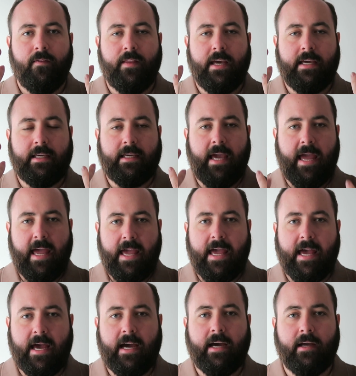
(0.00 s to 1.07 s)
they
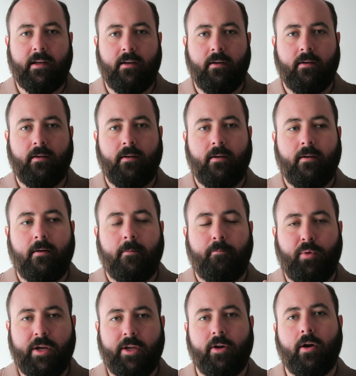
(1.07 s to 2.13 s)
can
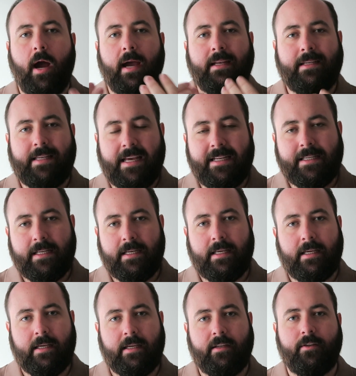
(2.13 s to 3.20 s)
bring your
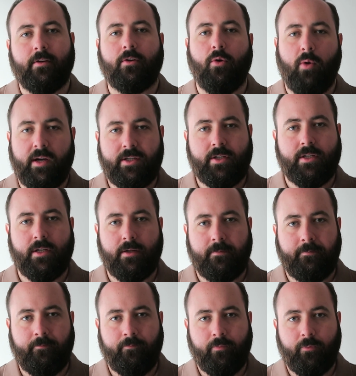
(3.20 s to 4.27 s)
identity into
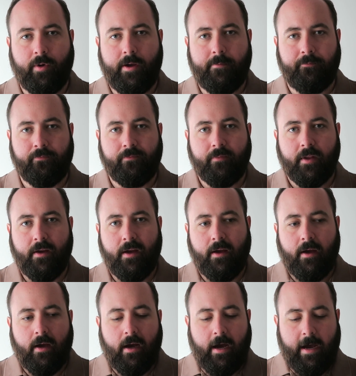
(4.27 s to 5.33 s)
question, right?
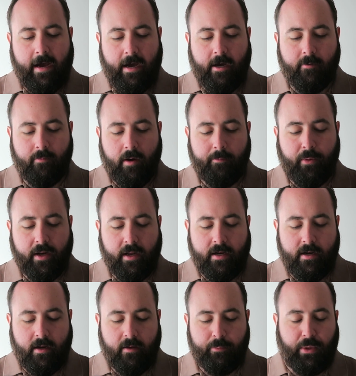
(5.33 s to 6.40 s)
But
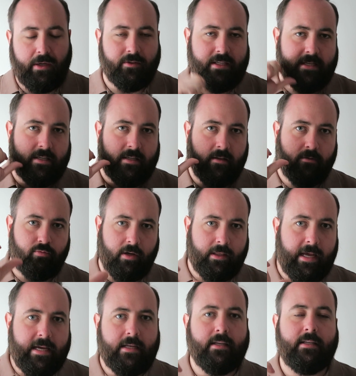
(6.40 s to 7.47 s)

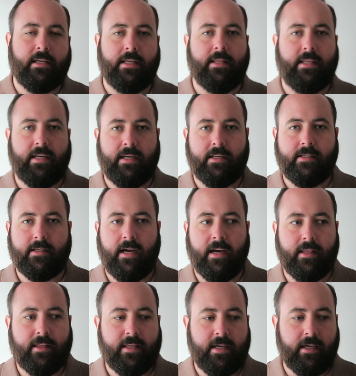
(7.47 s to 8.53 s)
related to this,
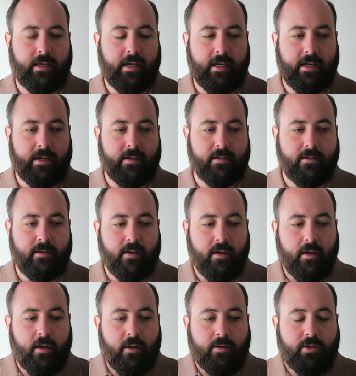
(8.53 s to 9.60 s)
I think, is
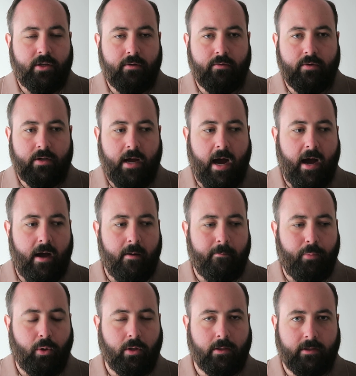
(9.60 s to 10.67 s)
to
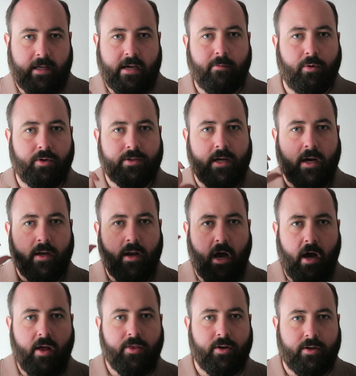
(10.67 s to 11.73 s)
not put labels on
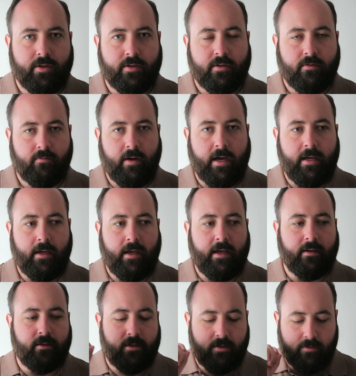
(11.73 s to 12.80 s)
others, right?
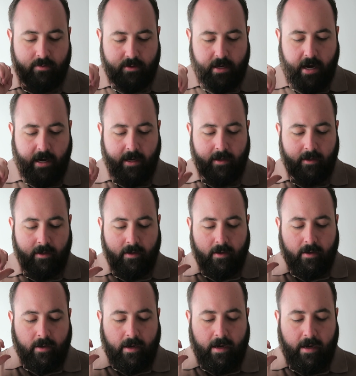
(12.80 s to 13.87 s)
And to not
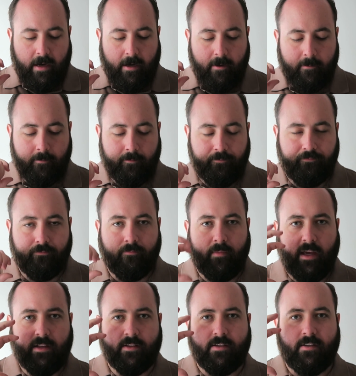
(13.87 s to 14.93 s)
and
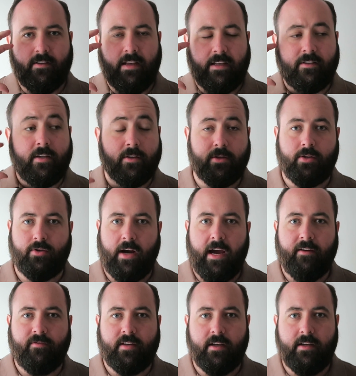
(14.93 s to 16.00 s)
to
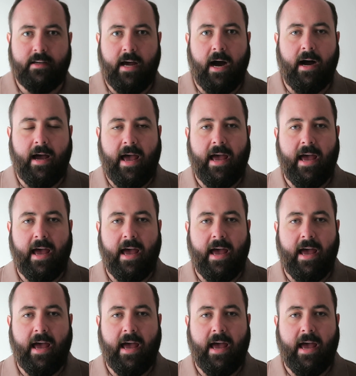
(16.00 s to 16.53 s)
strive to not